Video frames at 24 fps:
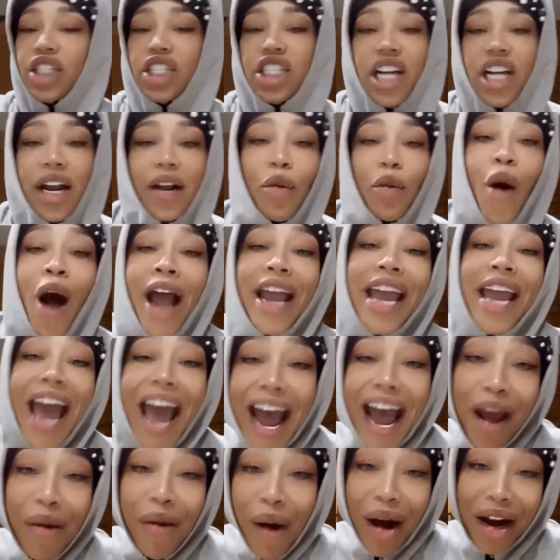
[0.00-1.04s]
about that? Well,
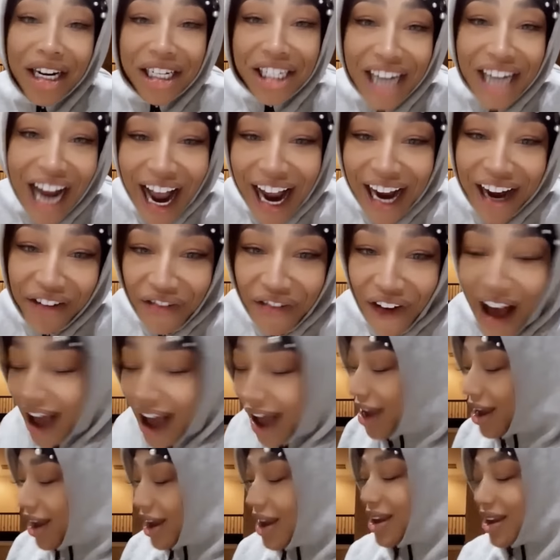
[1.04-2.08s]
yeah, he want to shine the
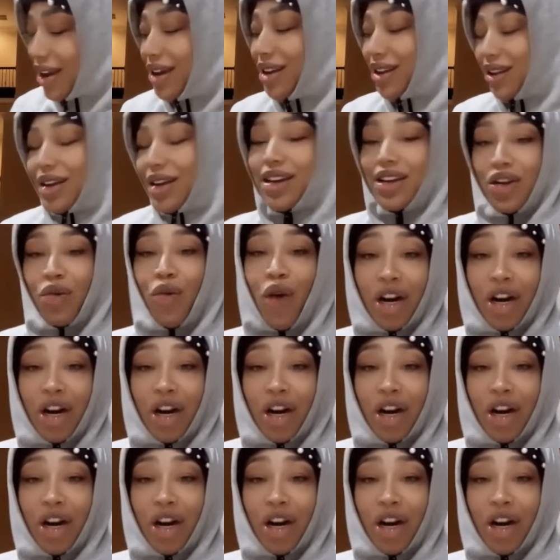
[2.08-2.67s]
fame. You